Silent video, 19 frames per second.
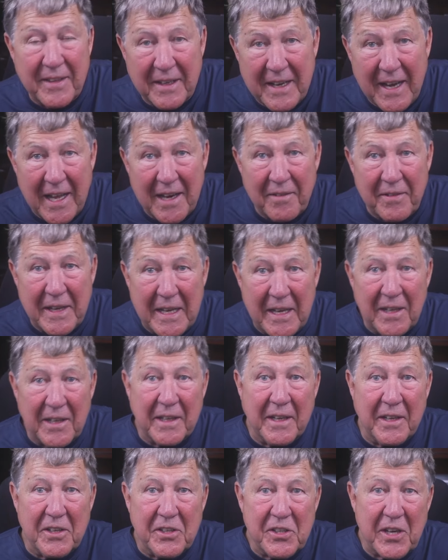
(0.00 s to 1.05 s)
the kind of
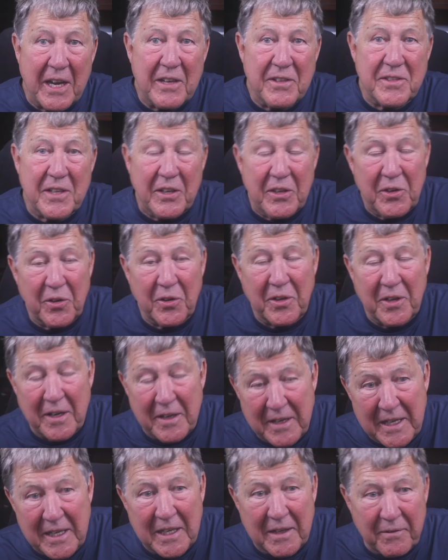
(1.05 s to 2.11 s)
healing and change that you're going to
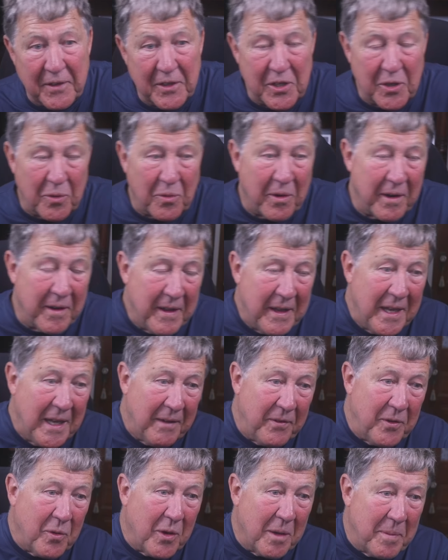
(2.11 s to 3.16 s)
need if you don't want
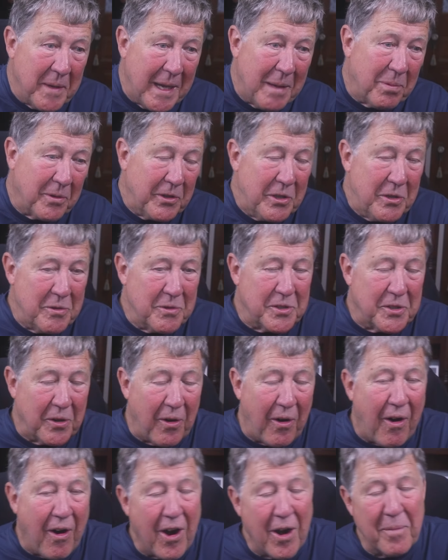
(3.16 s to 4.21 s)
if you want to be able to use
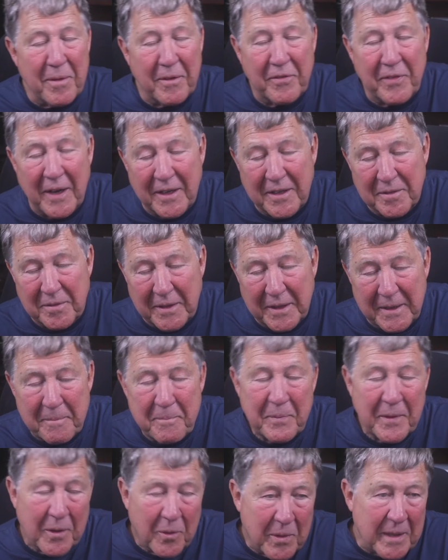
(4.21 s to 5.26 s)
your arm effectively.
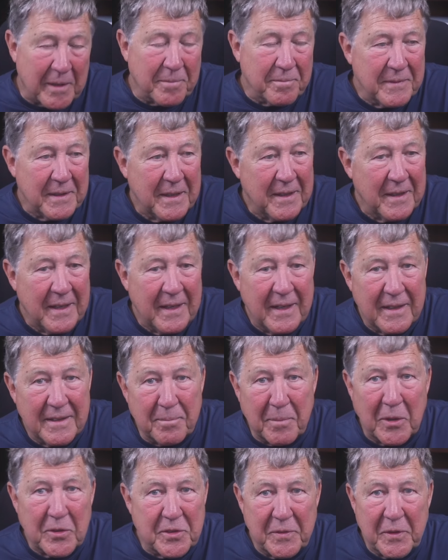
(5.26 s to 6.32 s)
Well,
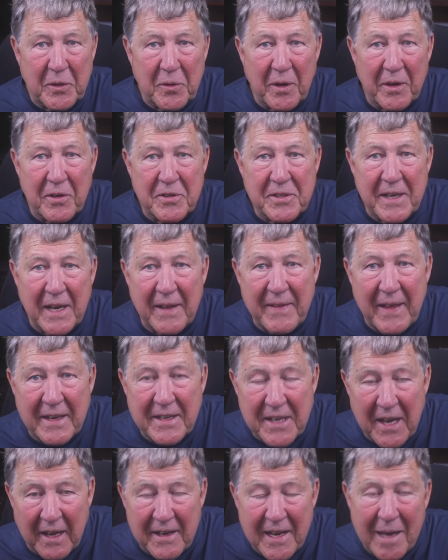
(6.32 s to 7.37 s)
most of you understand
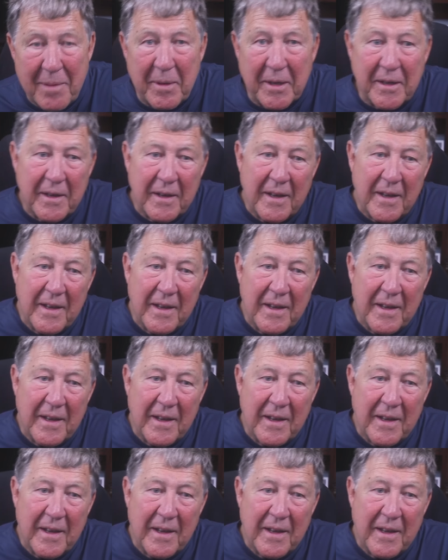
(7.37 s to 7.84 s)
that dynamic.